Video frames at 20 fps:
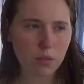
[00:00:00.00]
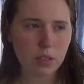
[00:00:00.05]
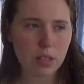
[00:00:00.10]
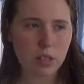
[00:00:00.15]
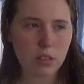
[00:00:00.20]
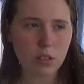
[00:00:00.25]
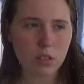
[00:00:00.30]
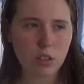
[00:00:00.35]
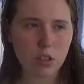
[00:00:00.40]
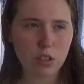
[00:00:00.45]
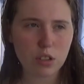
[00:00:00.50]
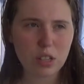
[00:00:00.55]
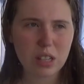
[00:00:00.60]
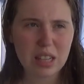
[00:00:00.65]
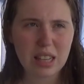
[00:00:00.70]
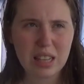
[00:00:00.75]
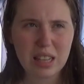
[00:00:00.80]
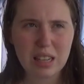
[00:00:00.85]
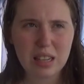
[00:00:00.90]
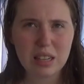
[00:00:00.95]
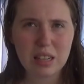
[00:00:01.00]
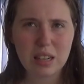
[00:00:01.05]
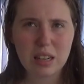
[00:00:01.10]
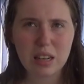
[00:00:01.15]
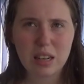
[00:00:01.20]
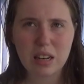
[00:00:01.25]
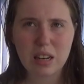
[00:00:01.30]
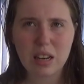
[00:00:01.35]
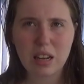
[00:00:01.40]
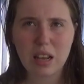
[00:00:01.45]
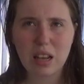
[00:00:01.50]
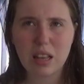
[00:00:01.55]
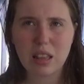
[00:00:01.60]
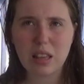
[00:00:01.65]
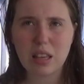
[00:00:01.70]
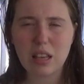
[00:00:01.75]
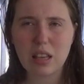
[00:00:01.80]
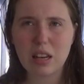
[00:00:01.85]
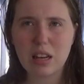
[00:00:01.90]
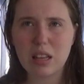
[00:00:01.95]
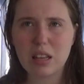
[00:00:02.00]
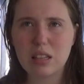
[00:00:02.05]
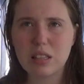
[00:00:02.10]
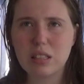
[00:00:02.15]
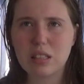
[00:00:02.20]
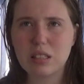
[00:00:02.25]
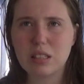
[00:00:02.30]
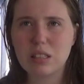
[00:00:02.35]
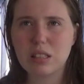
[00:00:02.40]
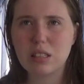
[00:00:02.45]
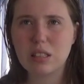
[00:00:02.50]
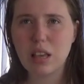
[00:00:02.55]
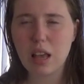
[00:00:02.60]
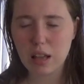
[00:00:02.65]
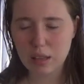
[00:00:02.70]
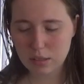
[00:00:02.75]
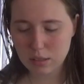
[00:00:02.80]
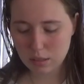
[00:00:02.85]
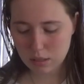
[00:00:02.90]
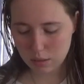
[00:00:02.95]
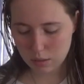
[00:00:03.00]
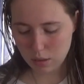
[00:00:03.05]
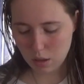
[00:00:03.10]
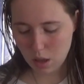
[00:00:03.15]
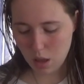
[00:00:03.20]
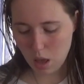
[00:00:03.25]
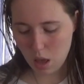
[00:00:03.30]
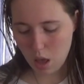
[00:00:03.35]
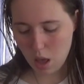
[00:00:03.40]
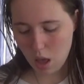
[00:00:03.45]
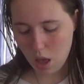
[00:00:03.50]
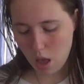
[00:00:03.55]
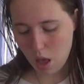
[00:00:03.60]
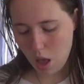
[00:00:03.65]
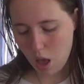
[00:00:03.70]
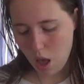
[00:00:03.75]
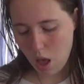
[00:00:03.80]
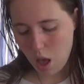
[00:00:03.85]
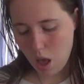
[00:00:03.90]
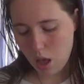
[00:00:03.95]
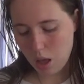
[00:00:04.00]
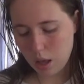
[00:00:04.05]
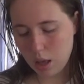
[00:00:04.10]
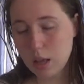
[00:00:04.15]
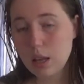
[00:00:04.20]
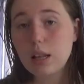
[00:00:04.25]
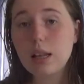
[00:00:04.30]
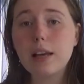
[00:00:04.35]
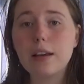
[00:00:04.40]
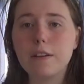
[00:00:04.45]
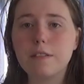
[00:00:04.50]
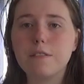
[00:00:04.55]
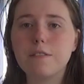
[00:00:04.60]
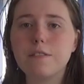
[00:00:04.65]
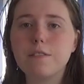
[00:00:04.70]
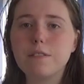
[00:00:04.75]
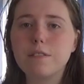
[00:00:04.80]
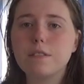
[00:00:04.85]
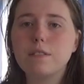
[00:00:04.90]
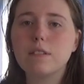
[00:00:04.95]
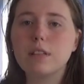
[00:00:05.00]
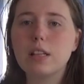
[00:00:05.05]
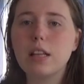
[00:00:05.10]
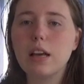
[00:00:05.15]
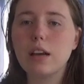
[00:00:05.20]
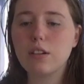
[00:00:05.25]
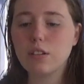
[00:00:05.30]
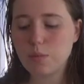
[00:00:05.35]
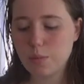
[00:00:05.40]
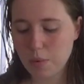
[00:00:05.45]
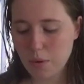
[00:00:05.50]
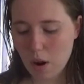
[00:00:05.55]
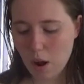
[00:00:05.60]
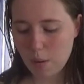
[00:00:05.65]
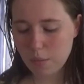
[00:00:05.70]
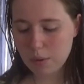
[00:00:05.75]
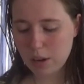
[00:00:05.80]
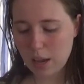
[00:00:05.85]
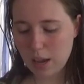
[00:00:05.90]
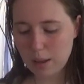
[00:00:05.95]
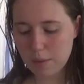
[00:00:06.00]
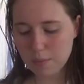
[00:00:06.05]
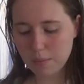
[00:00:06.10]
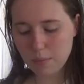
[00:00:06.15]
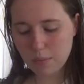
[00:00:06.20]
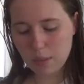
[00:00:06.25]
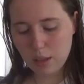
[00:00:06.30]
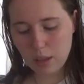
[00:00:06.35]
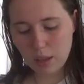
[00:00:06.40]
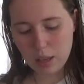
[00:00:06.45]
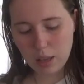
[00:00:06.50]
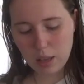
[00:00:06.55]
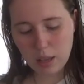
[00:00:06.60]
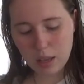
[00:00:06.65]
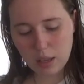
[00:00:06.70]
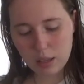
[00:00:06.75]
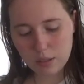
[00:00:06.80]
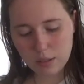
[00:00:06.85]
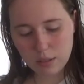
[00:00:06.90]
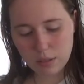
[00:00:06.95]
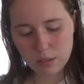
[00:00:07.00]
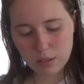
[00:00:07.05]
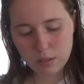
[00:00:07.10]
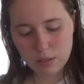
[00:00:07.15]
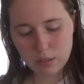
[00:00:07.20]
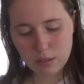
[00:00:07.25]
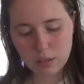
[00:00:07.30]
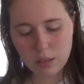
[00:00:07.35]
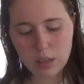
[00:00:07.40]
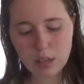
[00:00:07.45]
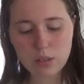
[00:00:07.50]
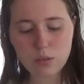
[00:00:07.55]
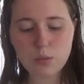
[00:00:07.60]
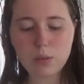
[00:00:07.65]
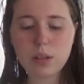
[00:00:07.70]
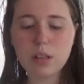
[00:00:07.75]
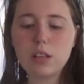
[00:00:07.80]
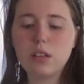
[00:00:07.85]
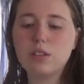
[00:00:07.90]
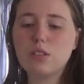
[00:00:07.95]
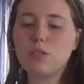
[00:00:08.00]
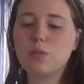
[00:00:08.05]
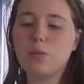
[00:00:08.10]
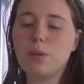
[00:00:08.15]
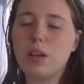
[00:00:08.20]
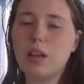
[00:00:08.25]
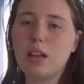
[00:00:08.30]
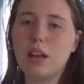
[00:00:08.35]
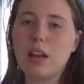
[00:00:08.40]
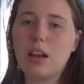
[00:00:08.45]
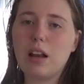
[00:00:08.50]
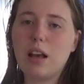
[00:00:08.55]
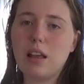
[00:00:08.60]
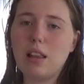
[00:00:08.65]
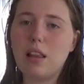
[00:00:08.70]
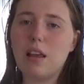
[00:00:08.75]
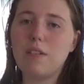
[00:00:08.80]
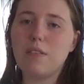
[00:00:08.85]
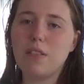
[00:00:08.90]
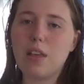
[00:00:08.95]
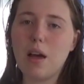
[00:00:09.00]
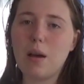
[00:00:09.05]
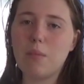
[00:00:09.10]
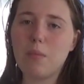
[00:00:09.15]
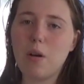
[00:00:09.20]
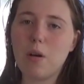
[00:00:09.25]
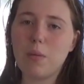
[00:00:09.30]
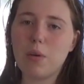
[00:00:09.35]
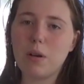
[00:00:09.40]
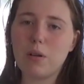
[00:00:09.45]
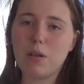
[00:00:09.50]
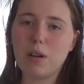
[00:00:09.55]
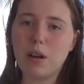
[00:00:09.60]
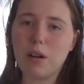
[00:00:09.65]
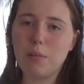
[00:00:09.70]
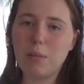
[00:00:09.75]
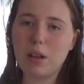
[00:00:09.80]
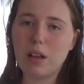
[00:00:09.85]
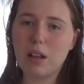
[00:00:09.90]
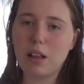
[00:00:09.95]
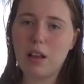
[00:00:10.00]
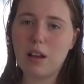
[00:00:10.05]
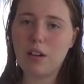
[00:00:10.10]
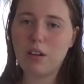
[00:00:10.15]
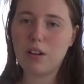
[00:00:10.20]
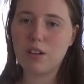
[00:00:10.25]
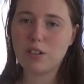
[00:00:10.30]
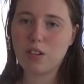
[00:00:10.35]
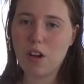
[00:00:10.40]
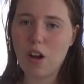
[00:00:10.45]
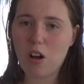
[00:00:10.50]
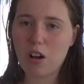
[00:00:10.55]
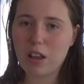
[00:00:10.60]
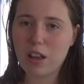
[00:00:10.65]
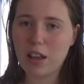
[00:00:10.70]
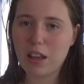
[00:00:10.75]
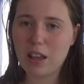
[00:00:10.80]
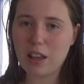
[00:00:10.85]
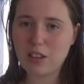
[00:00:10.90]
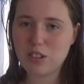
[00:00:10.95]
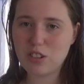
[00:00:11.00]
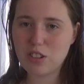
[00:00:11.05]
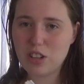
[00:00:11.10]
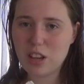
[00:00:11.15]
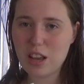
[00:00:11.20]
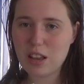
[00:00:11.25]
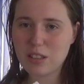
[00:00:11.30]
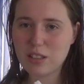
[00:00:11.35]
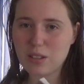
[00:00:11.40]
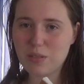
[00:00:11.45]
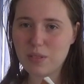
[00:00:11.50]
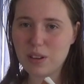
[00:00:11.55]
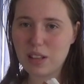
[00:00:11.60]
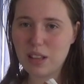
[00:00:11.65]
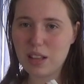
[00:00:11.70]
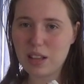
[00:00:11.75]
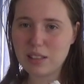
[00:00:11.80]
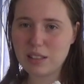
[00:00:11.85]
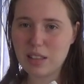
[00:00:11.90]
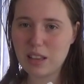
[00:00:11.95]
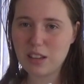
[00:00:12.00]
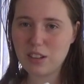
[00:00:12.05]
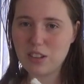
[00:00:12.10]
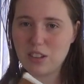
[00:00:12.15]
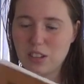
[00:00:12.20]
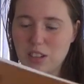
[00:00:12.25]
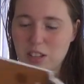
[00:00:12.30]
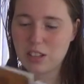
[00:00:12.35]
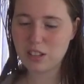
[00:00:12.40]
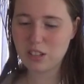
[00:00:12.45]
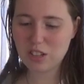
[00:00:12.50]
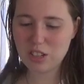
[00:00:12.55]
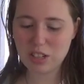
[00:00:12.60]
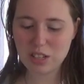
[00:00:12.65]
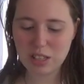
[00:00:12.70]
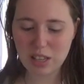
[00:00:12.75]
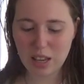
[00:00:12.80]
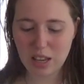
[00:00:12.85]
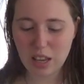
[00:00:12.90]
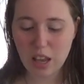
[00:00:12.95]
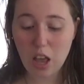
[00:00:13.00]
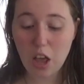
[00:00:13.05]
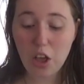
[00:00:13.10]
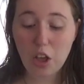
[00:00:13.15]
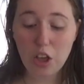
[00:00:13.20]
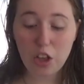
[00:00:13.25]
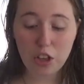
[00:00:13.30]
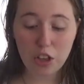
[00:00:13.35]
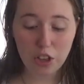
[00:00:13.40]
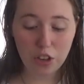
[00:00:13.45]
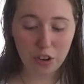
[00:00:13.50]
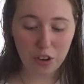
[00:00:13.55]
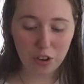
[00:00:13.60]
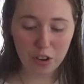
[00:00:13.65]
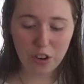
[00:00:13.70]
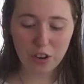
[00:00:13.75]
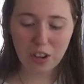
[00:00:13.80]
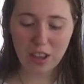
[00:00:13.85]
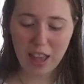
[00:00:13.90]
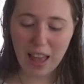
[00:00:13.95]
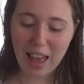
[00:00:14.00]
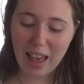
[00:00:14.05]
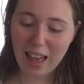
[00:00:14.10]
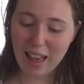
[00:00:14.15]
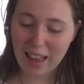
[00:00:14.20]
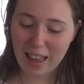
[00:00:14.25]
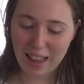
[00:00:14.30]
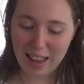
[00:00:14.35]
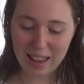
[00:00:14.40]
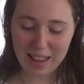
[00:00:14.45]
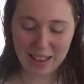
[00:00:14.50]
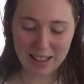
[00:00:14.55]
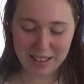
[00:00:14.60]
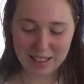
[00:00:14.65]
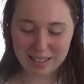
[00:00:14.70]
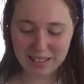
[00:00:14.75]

of season 13, I think it is. Yes. Cliff, Claire's prom date. He's really sweet, and I love that moment where him and Claire are talking, and she has the realization, and she's like, "You're gay,"